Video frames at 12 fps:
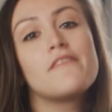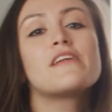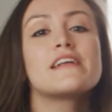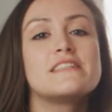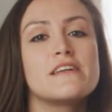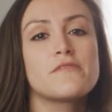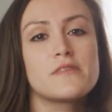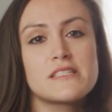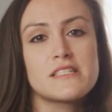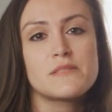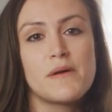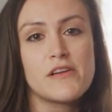I have an idea of what's
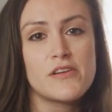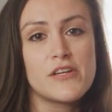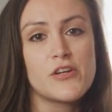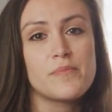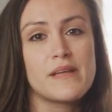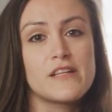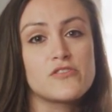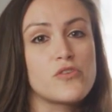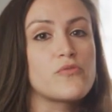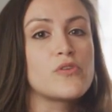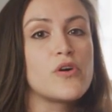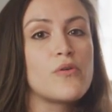expired in here, but I
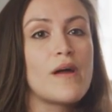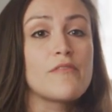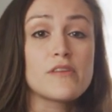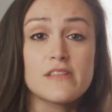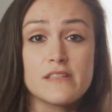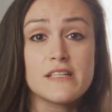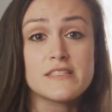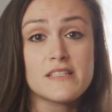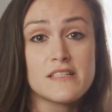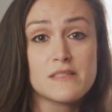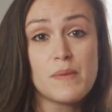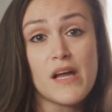don't know everything that's
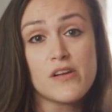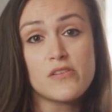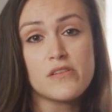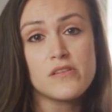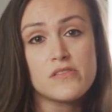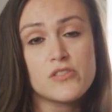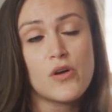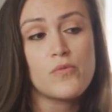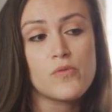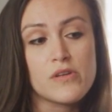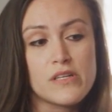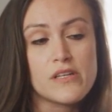expired. So
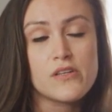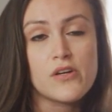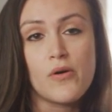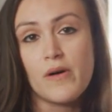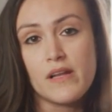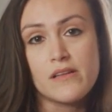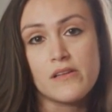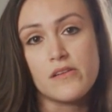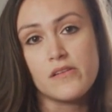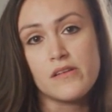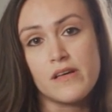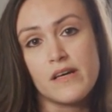we're gonna go on a
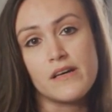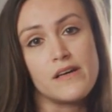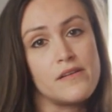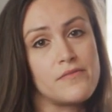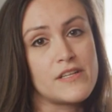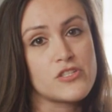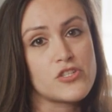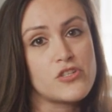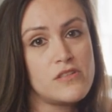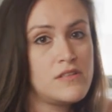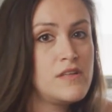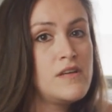little uh,
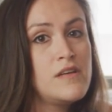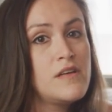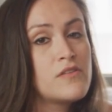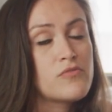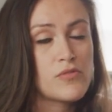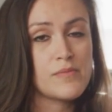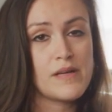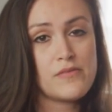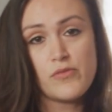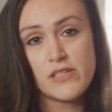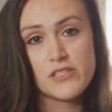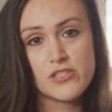adventure through my
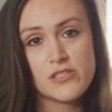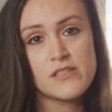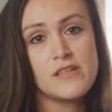fridge.